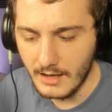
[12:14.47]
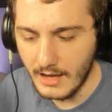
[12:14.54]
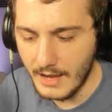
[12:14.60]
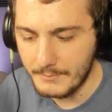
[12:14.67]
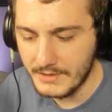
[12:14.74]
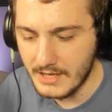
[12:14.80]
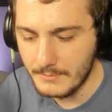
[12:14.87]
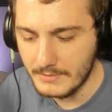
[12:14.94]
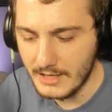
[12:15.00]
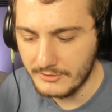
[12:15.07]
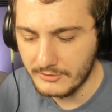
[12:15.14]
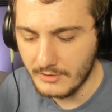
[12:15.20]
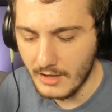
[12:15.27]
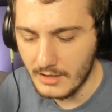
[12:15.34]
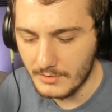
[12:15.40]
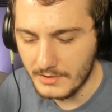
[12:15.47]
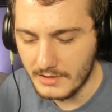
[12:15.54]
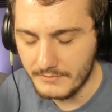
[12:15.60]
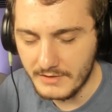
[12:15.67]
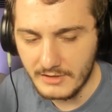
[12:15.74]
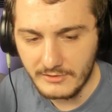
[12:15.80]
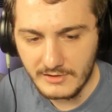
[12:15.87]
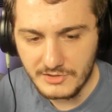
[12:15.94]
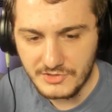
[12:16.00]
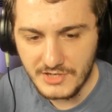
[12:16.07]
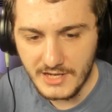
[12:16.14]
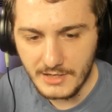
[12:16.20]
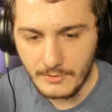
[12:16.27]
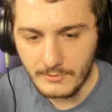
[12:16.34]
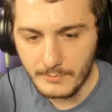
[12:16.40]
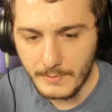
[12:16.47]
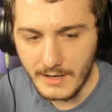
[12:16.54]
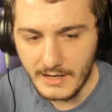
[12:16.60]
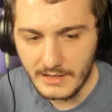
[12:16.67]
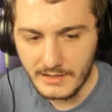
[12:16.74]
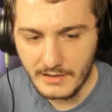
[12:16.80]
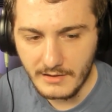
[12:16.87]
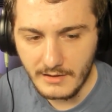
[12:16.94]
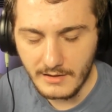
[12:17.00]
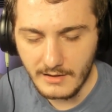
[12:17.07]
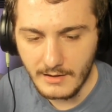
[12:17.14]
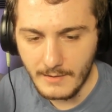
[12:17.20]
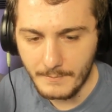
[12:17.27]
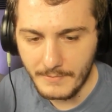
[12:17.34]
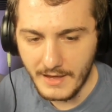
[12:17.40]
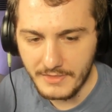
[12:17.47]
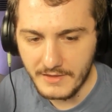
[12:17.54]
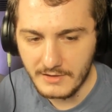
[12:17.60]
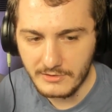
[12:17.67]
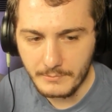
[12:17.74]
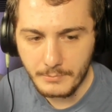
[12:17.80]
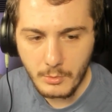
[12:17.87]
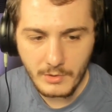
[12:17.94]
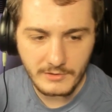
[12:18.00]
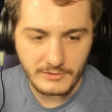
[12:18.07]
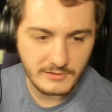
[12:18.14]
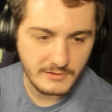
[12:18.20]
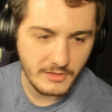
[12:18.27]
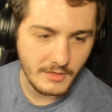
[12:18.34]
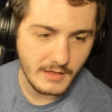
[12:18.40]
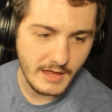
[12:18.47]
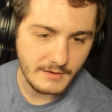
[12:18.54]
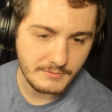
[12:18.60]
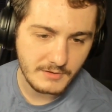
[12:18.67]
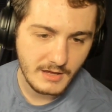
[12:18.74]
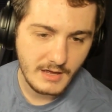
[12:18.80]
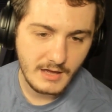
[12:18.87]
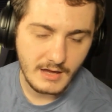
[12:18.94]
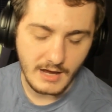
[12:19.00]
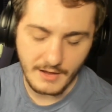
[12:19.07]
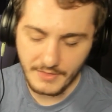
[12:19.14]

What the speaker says: I become less tolerant of it as each day goes by. I think it's a poison to the left.